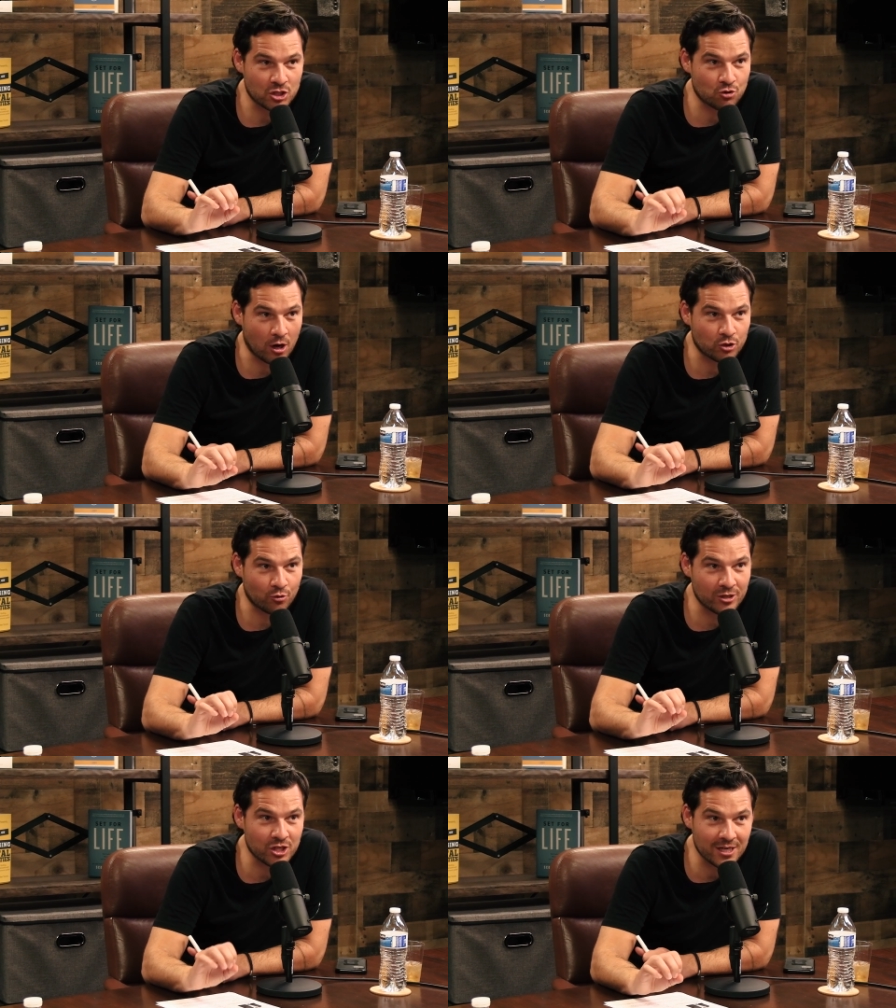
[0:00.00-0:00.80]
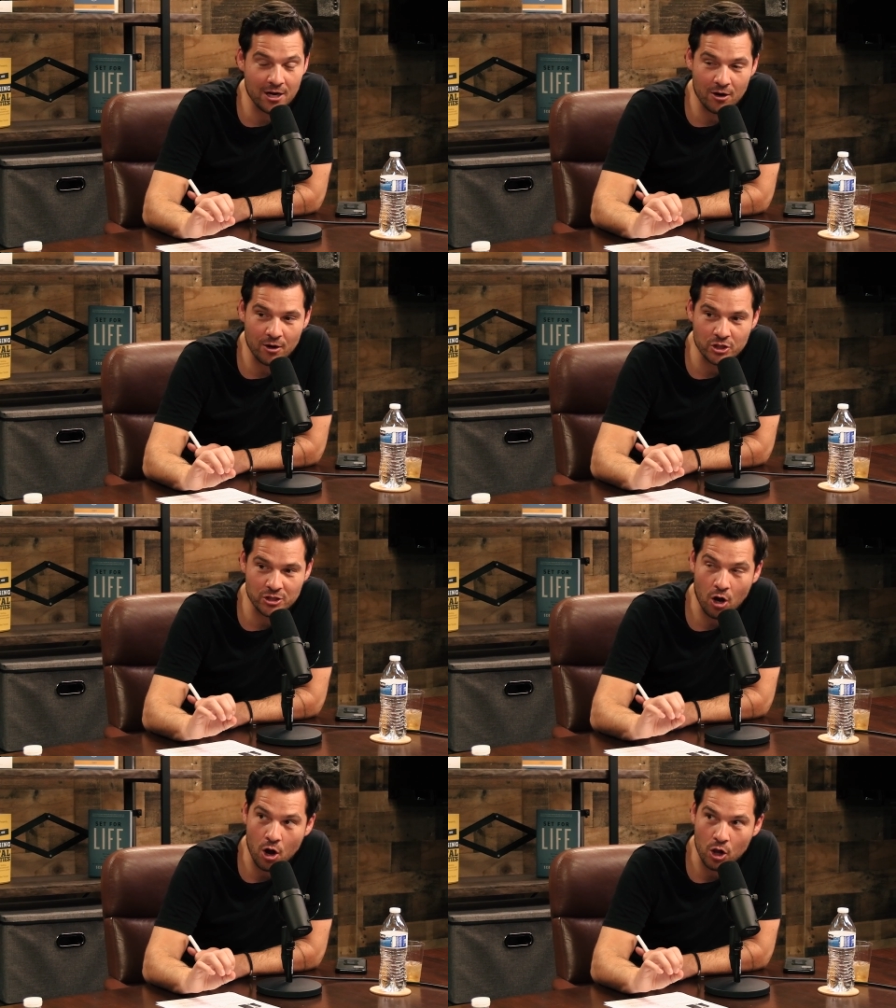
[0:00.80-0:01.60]
as a structural engineer,
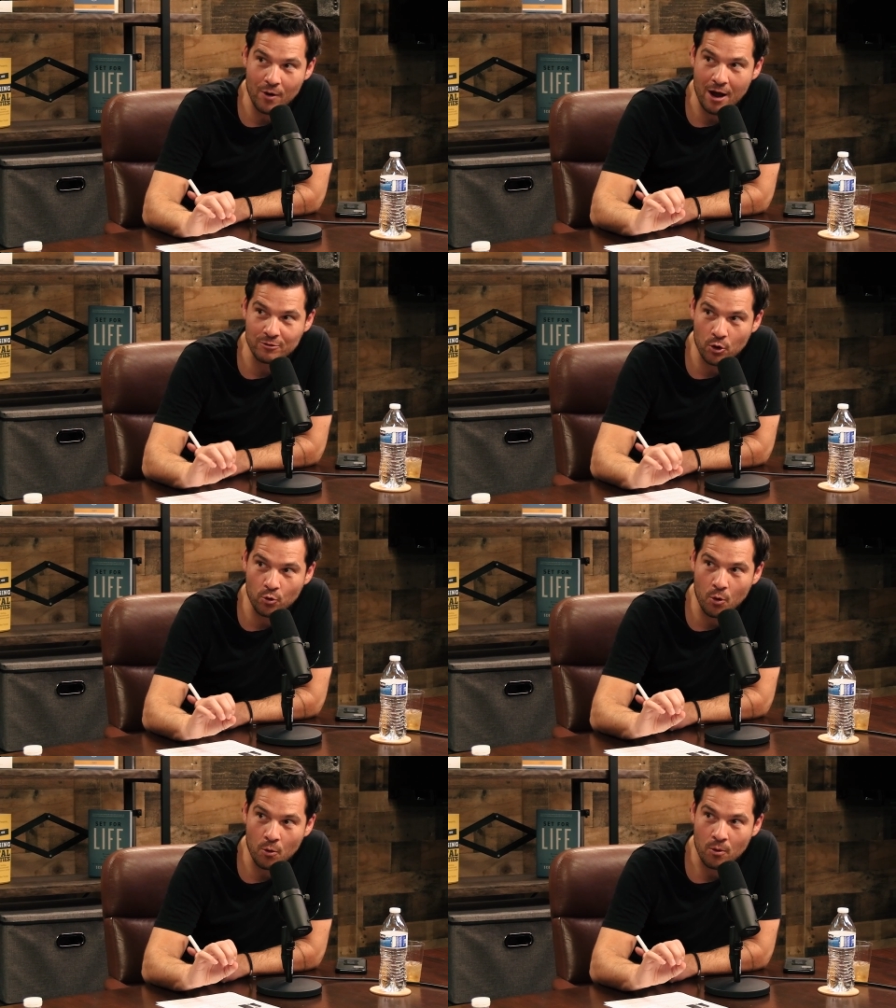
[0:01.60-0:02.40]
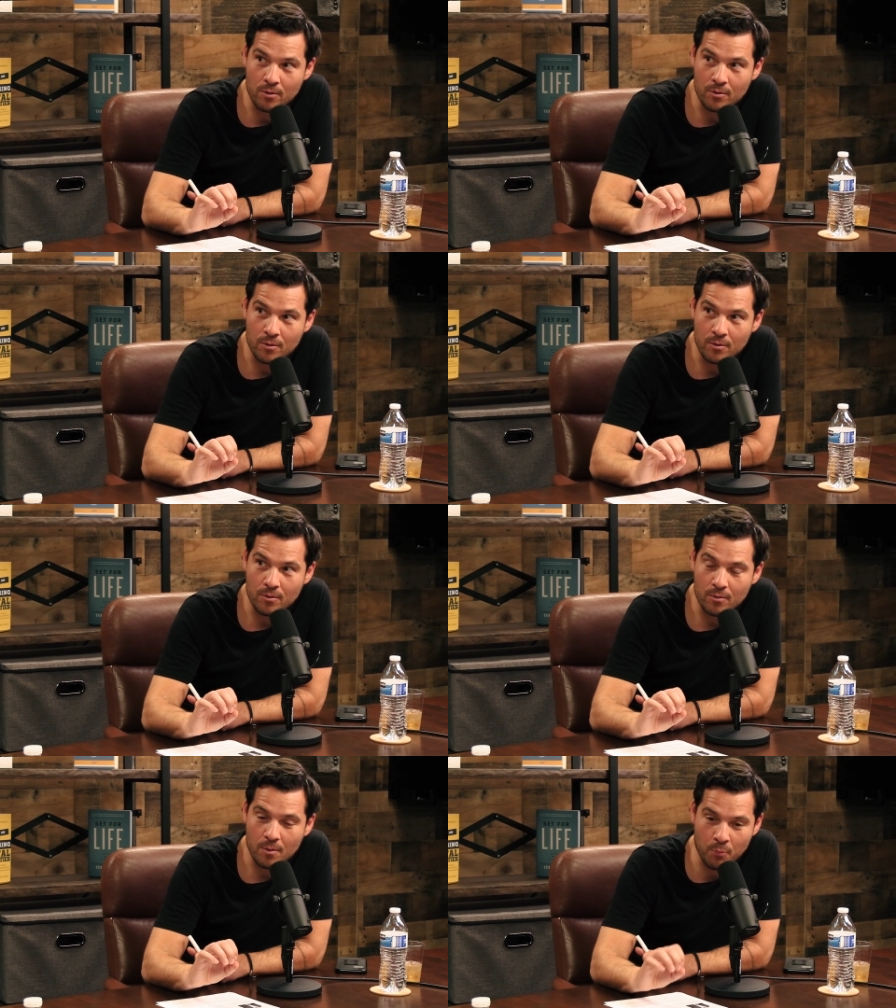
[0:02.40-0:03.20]
just an all-around total
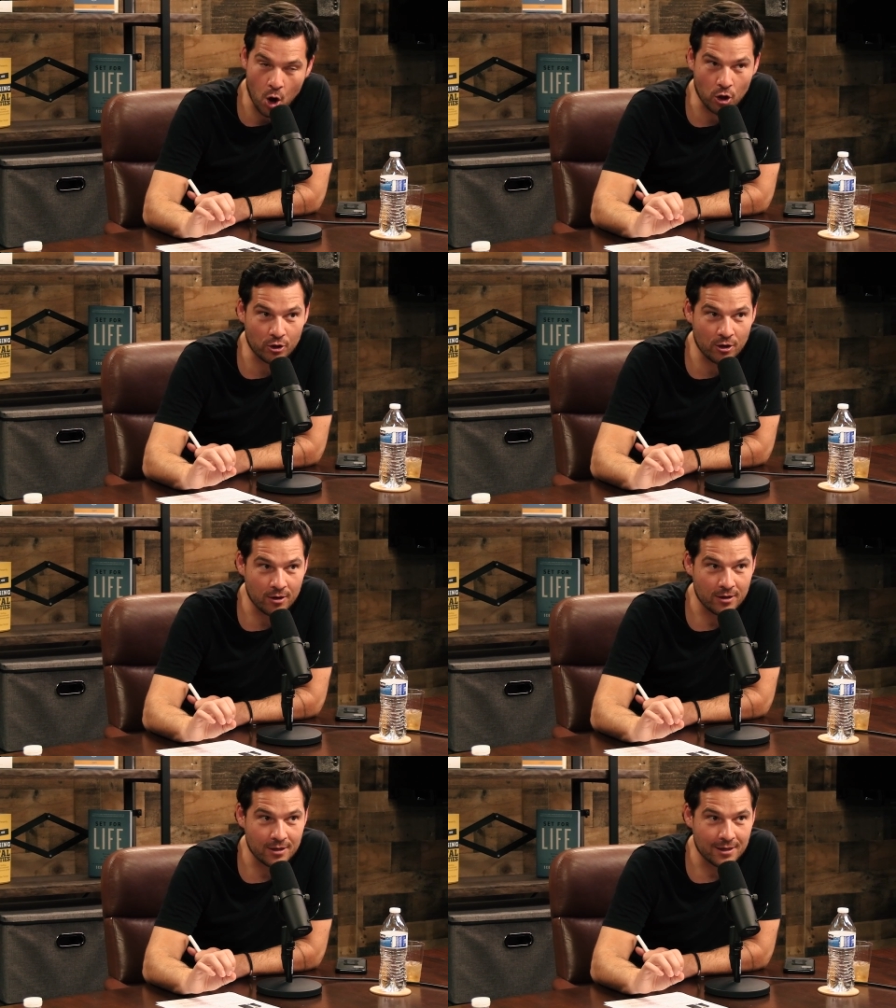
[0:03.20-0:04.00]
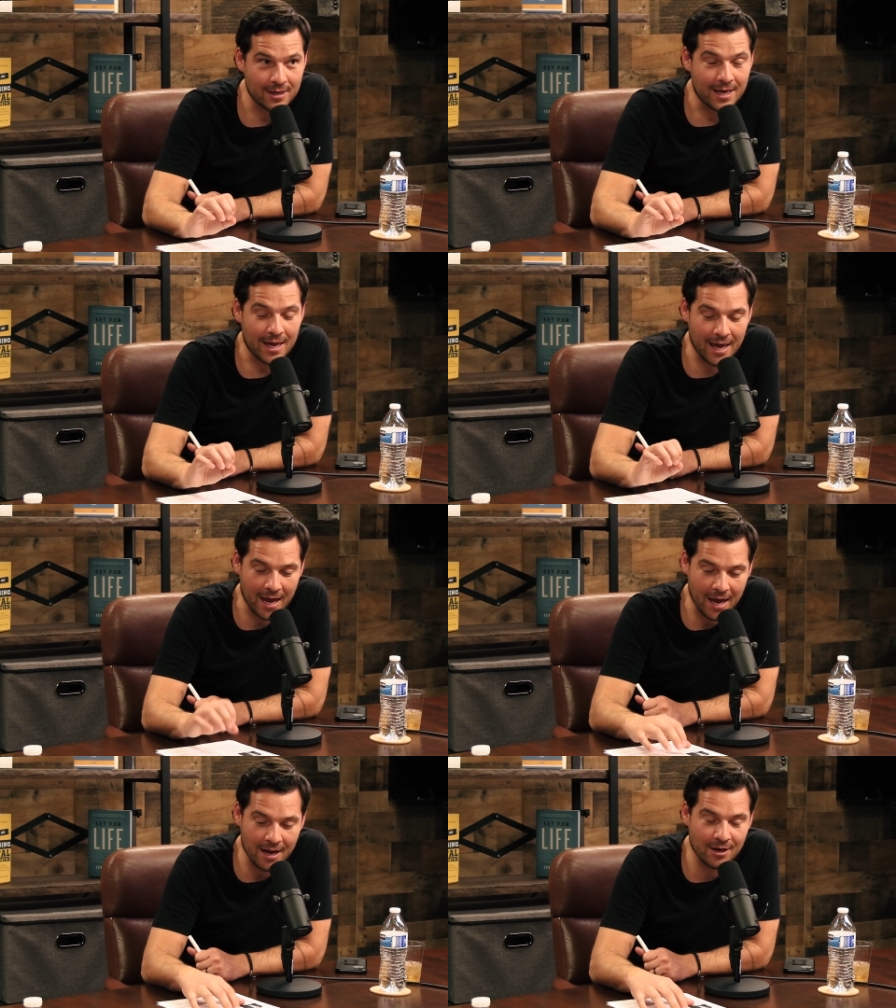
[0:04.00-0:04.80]
baller,
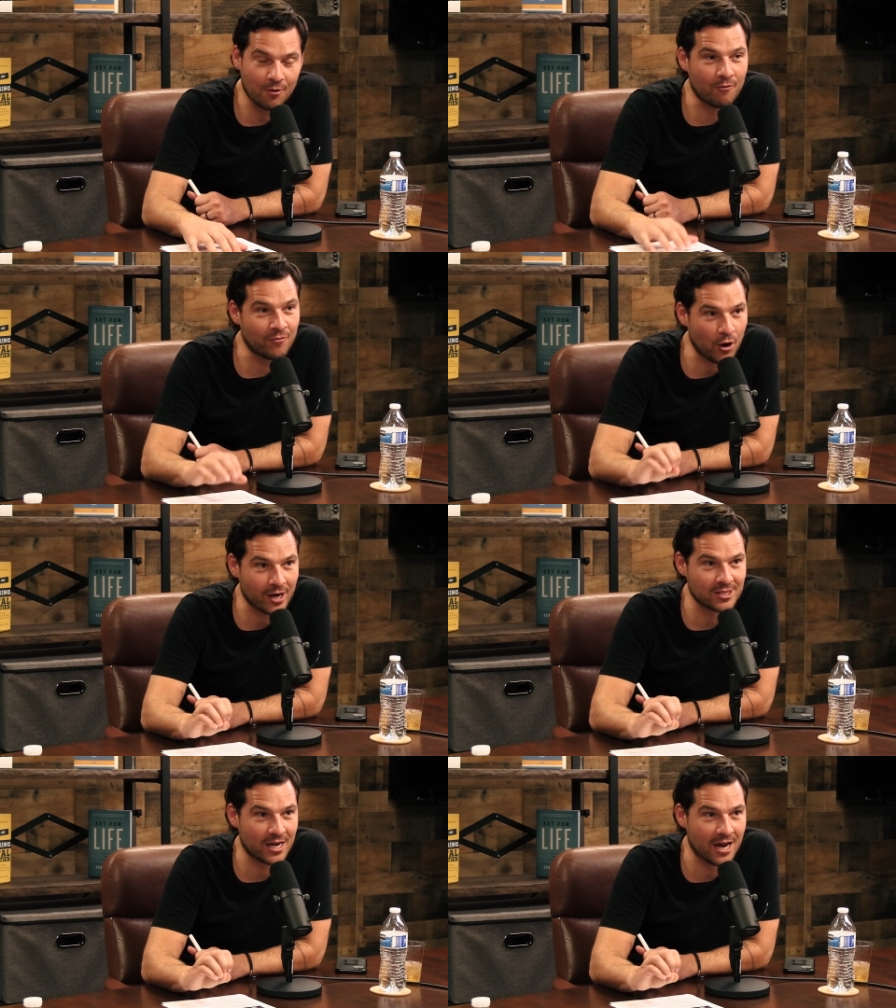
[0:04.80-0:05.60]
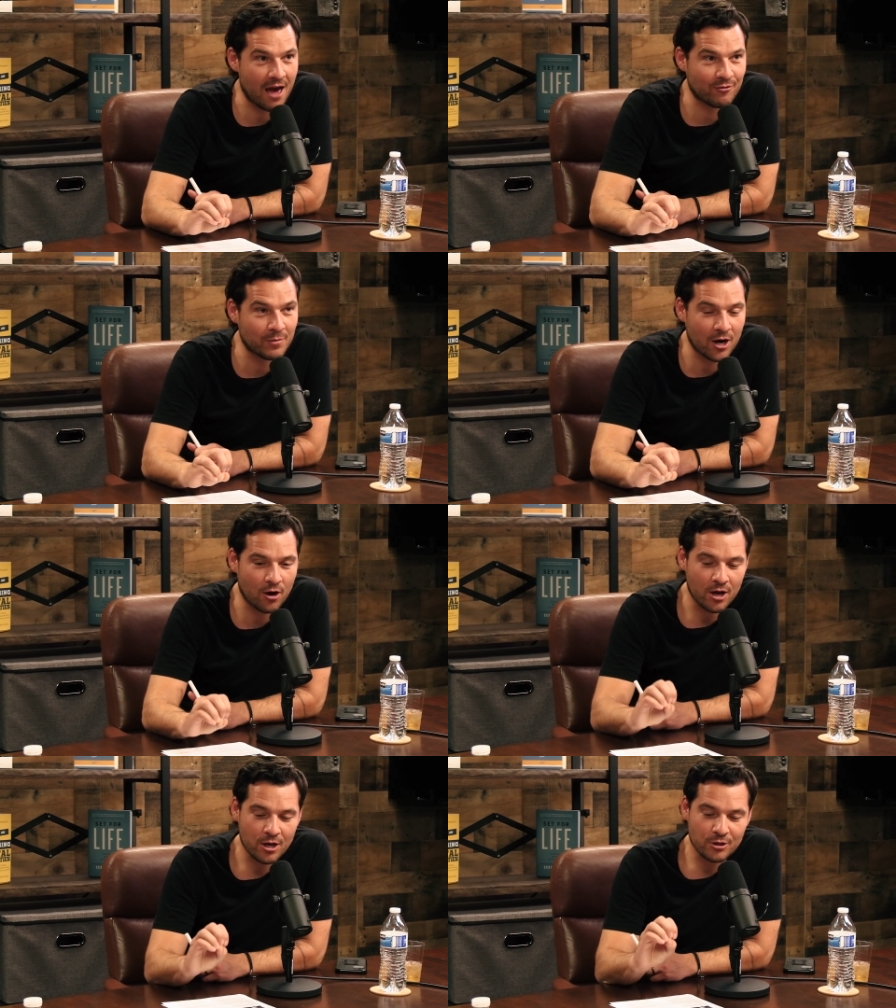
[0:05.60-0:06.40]
and very excited to have him here.